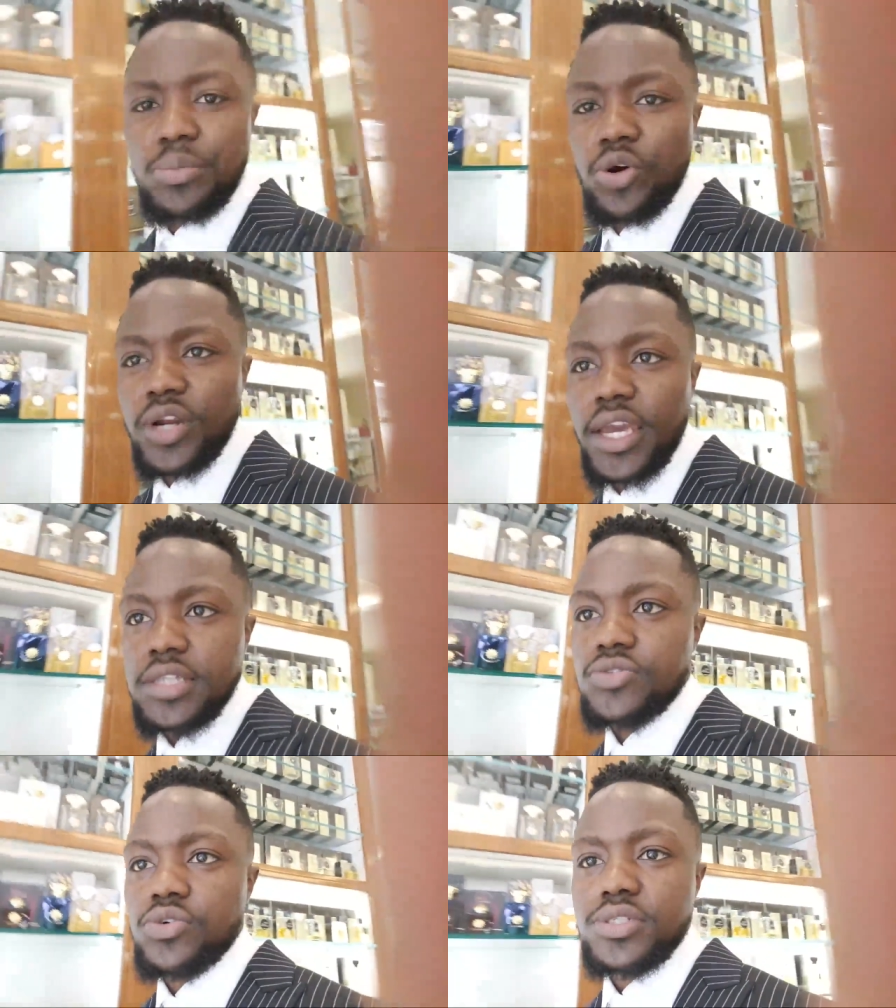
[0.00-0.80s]
so I'm gonna
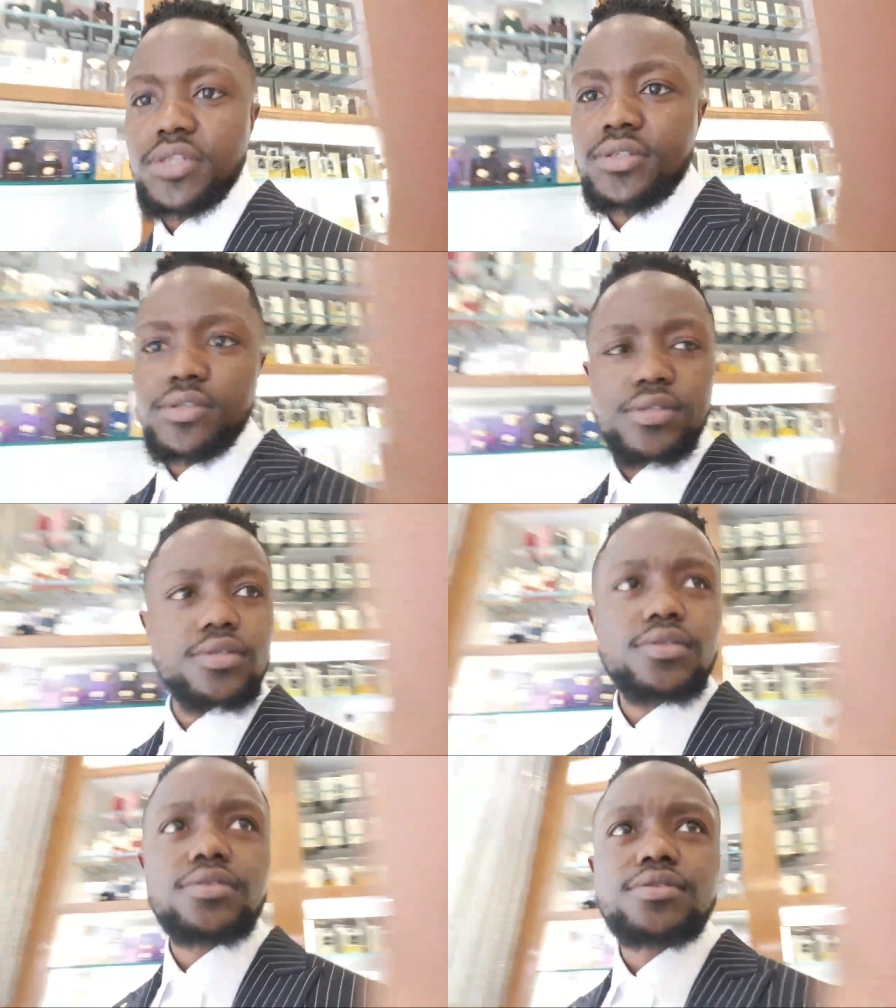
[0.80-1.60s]
ask for assistance.
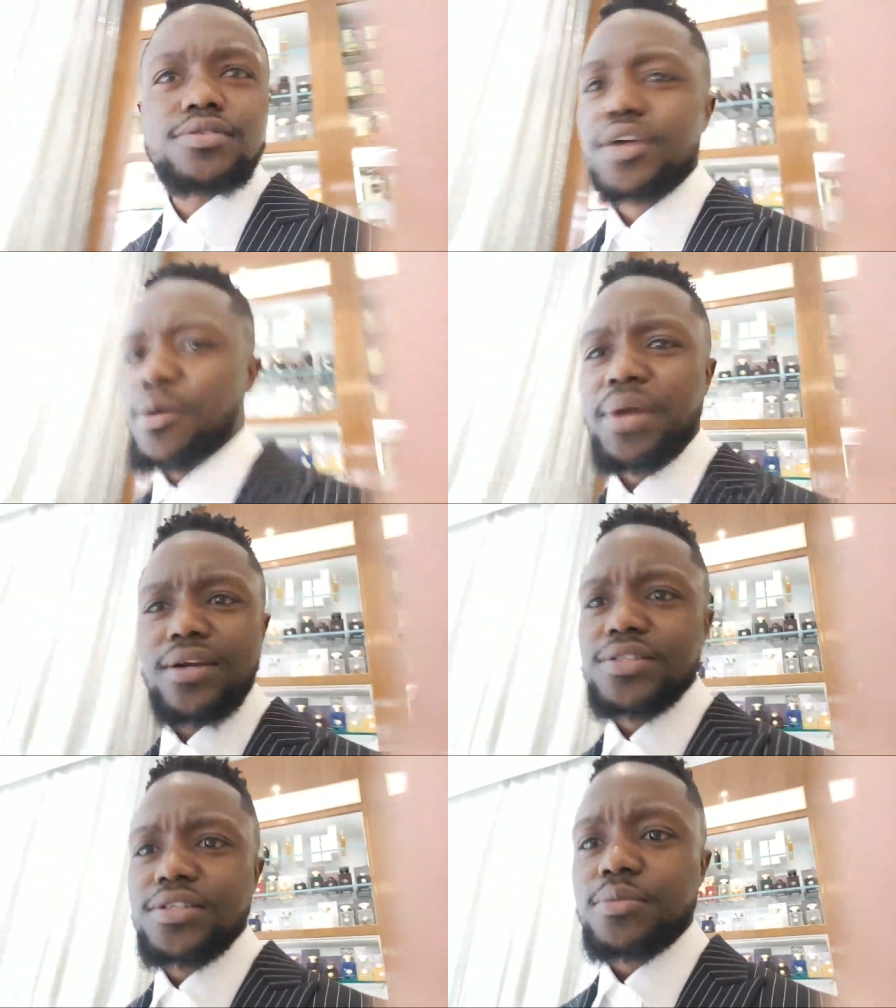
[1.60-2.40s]
I'm
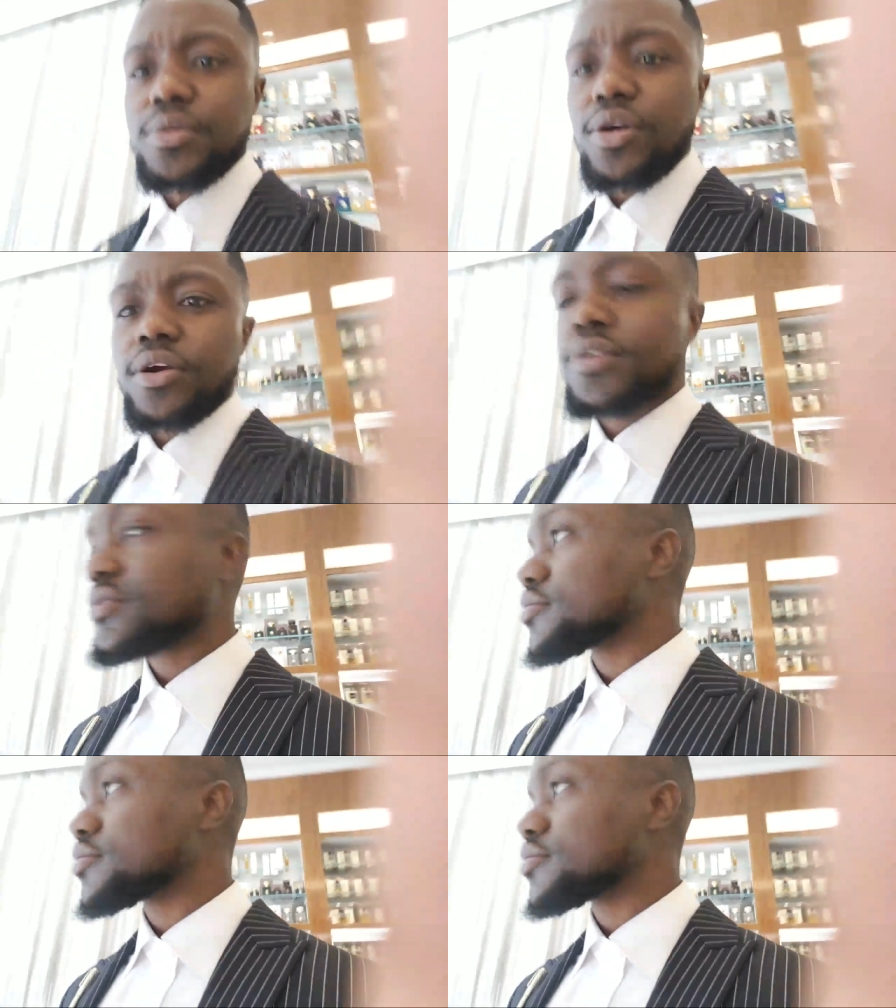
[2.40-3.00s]
not ashamed, alright?